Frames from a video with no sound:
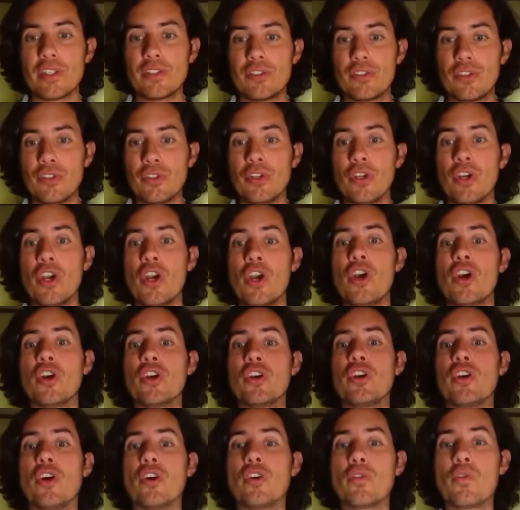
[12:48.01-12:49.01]
to
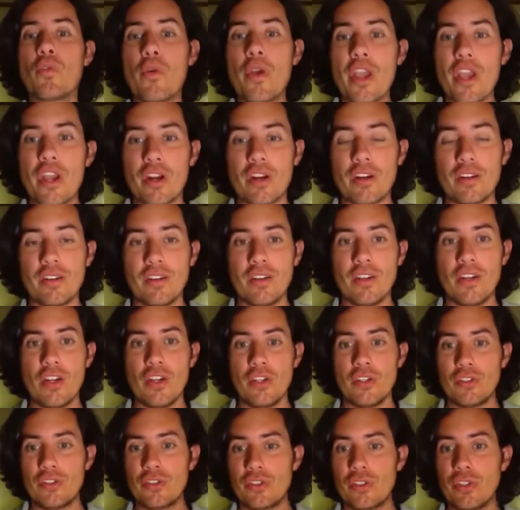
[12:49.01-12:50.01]
conquer,
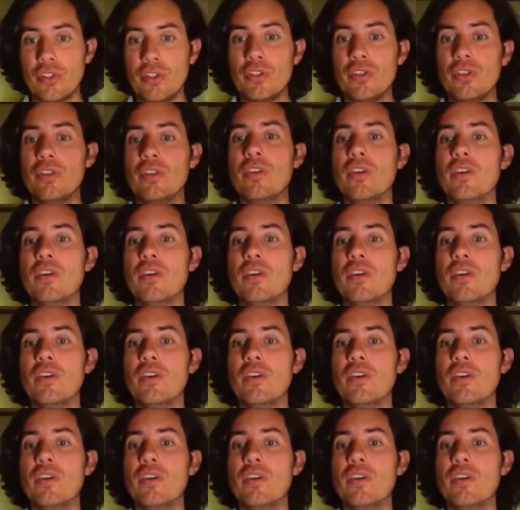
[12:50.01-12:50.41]
to